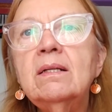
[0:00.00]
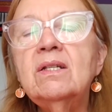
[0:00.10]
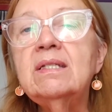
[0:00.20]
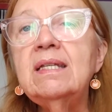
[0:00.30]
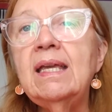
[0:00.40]

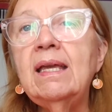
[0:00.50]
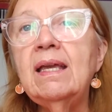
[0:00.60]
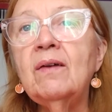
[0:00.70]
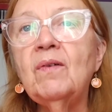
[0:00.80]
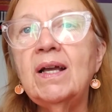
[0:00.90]
to
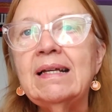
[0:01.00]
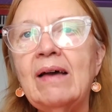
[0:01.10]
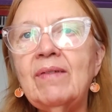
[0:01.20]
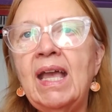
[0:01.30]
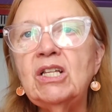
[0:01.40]
see if I
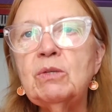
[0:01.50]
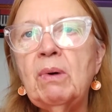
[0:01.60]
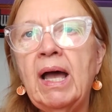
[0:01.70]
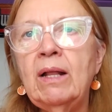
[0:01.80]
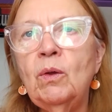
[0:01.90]
have H.
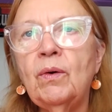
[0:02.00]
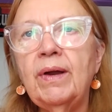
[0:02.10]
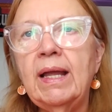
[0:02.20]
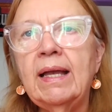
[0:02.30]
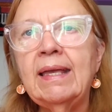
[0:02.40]

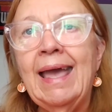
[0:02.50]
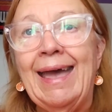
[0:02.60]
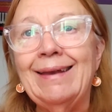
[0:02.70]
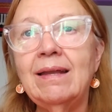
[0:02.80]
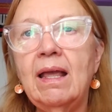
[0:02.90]
pylori
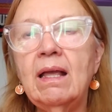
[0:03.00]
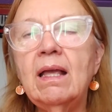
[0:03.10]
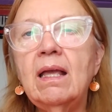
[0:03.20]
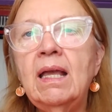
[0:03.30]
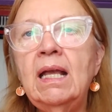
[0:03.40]
again,
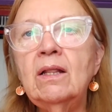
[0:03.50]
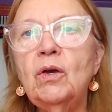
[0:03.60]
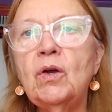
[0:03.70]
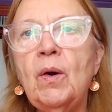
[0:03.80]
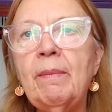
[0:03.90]

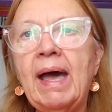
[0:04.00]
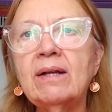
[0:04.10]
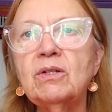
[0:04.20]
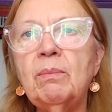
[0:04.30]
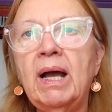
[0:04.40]

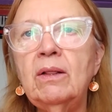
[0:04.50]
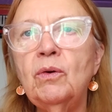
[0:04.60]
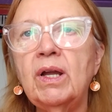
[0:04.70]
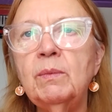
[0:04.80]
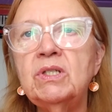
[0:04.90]
Helicobacter
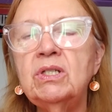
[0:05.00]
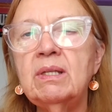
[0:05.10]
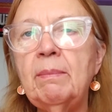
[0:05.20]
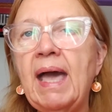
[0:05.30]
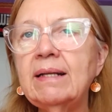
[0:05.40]
pylori, which is
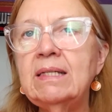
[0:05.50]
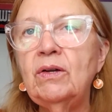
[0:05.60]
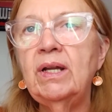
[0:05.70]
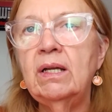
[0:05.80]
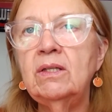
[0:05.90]
a
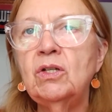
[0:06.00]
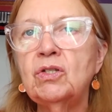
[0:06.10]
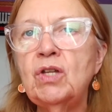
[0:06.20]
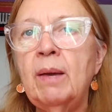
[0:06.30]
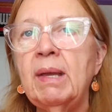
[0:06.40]
bacteria in your
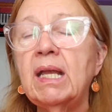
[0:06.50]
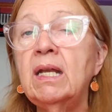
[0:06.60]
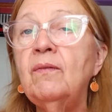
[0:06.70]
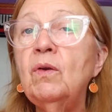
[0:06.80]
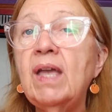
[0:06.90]
stomach.
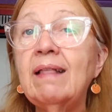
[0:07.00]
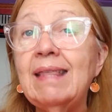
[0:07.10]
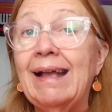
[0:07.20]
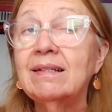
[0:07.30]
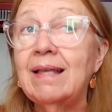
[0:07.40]
And if you get
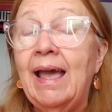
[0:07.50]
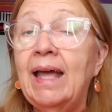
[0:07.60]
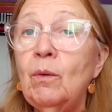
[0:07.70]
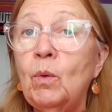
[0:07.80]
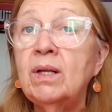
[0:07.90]
that, because I
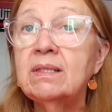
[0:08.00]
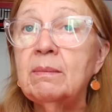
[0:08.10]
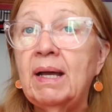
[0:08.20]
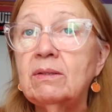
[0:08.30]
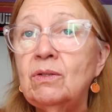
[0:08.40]
had it once
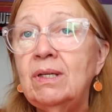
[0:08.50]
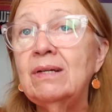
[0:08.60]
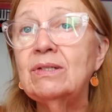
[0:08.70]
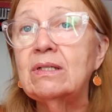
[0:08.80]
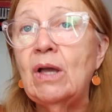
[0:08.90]
about 2
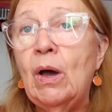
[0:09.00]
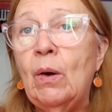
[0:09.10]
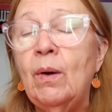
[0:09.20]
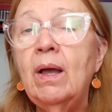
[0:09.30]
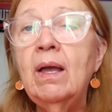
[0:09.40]
years
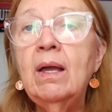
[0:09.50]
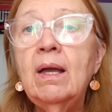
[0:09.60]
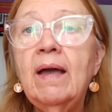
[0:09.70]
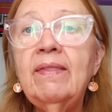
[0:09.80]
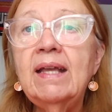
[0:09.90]
ago,
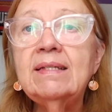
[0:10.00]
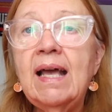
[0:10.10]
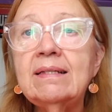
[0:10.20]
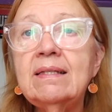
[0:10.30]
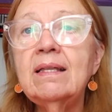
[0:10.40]
and they
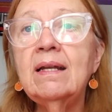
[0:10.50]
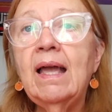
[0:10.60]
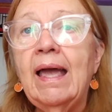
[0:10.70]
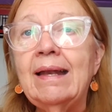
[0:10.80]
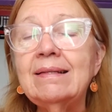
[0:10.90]
tested, and
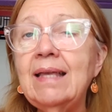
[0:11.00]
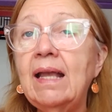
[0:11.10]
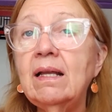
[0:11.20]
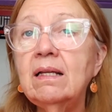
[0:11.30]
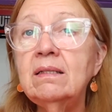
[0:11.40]
I had to
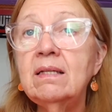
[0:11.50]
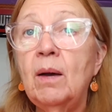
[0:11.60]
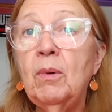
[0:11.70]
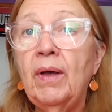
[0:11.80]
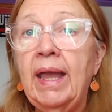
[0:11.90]
take
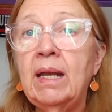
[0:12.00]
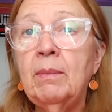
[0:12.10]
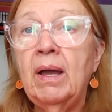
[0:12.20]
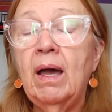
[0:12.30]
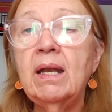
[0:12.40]
double
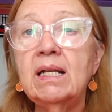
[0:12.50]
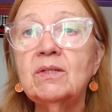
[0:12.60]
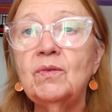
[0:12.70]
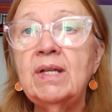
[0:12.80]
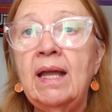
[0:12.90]

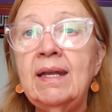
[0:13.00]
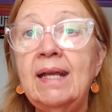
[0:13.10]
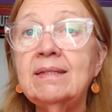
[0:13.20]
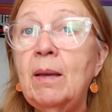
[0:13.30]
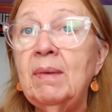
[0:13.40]
antibiotics for 10
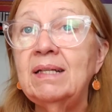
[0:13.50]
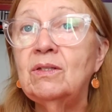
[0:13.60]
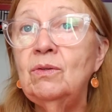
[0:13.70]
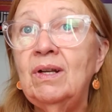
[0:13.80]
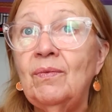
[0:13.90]
days. That means
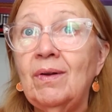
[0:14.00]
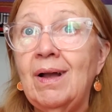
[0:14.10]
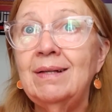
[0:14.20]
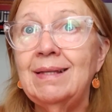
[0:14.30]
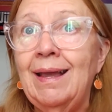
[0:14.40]
2 different
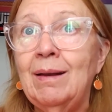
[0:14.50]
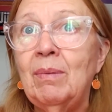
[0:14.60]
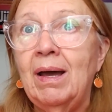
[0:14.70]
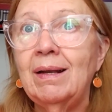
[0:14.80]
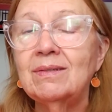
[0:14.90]
kinds of
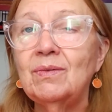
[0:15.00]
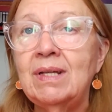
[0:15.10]
antibiotics for